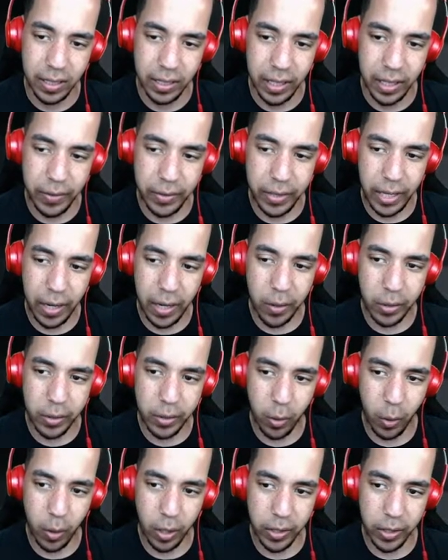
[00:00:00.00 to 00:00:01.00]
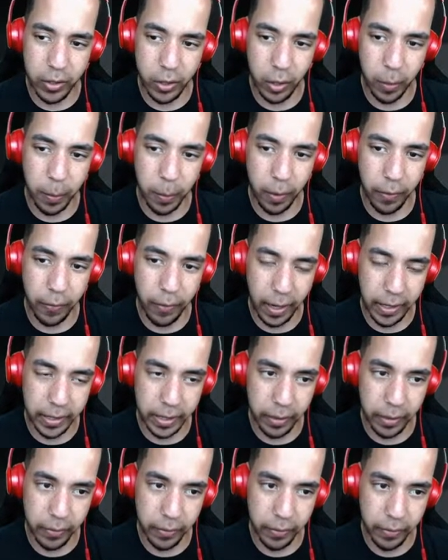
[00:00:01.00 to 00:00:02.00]
the Sacred Sword is super
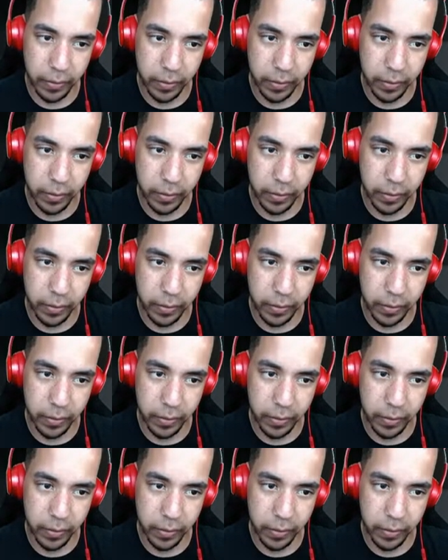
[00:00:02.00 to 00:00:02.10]
effective,